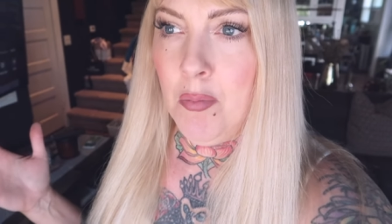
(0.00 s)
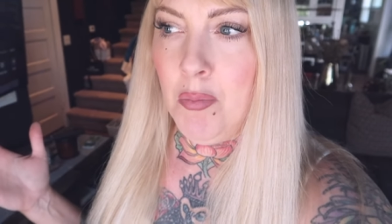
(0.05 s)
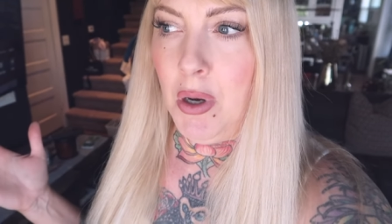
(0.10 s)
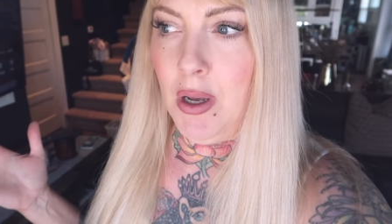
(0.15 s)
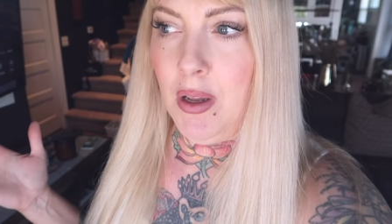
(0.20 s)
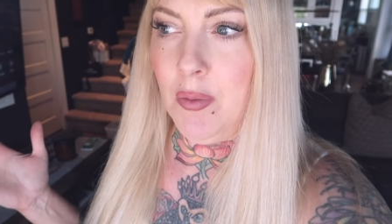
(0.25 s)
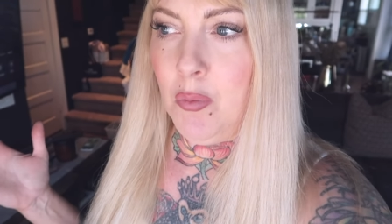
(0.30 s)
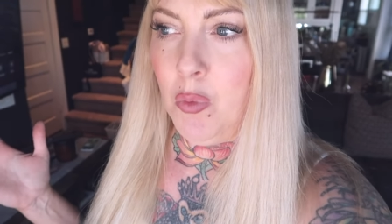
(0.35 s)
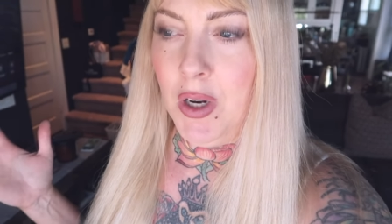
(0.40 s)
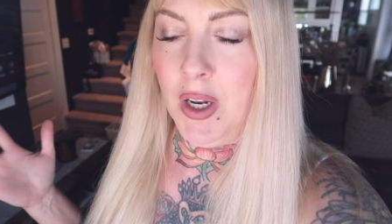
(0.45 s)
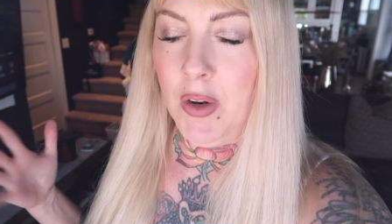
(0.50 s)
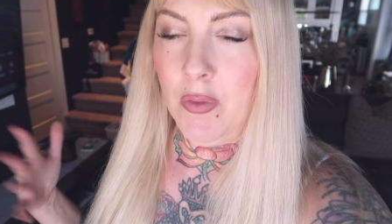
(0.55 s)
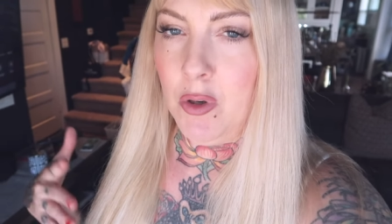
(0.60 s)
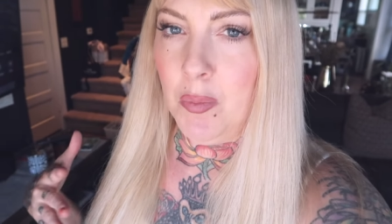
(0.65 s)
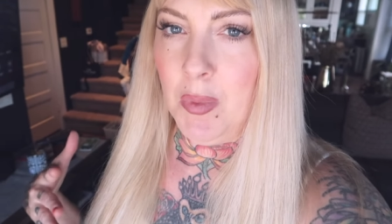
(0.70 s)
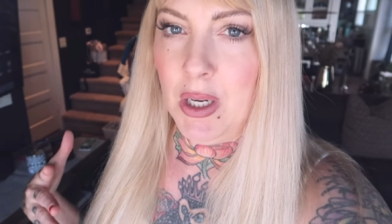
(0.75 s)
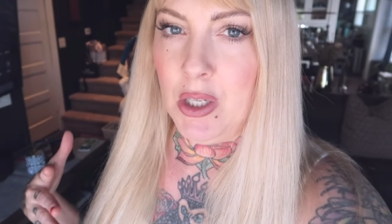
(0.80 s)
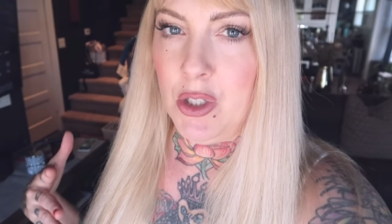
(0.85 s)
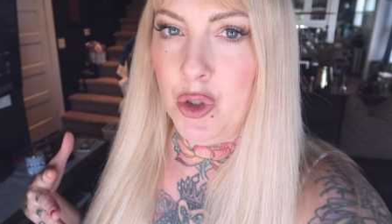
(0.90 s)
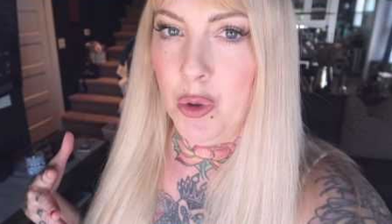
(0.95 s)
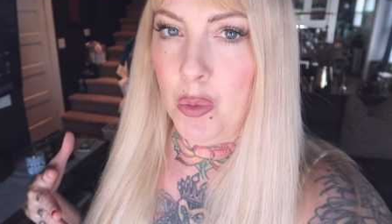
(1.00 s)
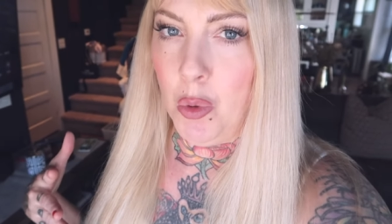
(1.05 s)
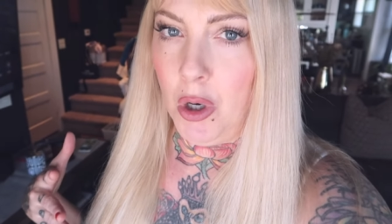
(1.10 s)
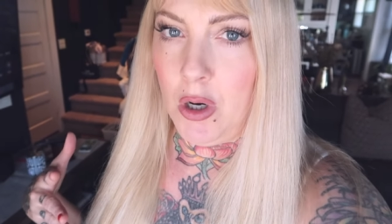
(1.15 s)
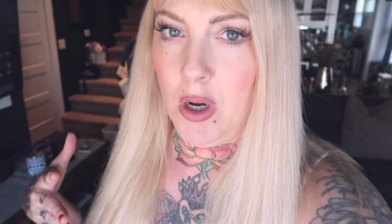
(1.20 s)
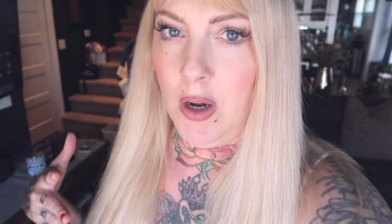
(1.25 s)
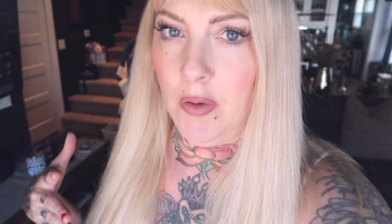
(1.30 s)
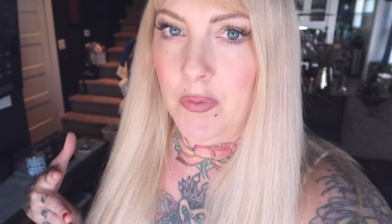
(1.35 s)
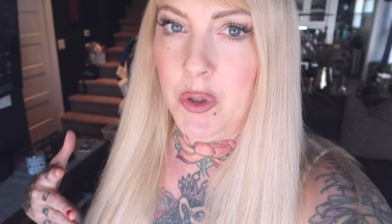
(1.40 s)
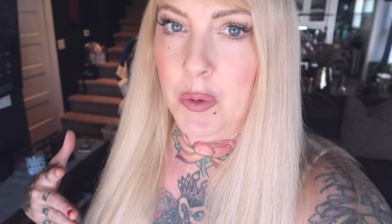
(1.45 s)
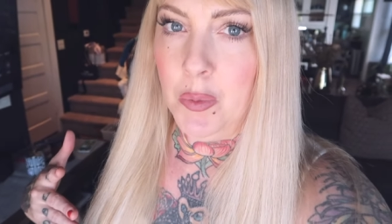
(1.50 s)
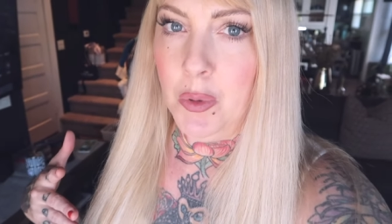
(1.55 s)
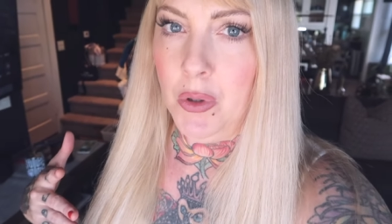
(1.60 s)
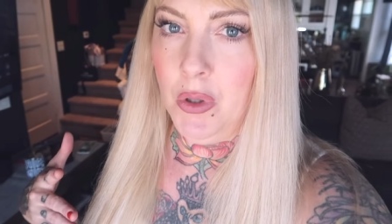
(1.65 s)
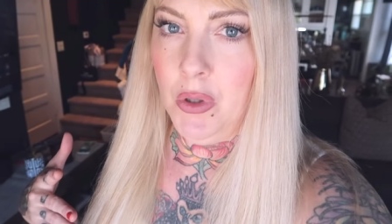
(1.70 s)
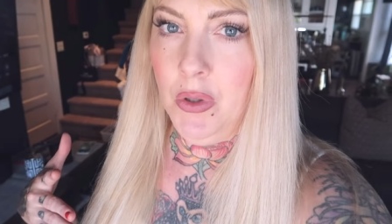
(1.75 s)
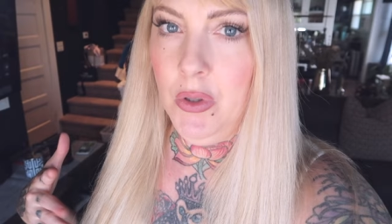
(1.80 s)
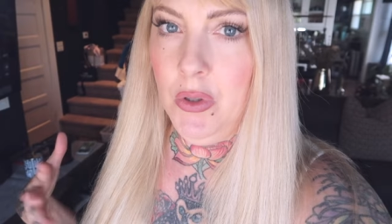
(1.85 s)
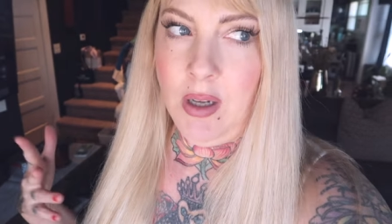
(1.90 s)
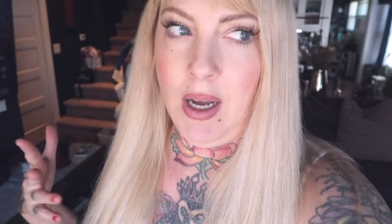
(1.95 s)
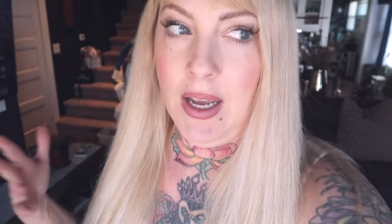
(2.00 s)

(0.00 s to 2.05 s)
but whatever makes you more comfortable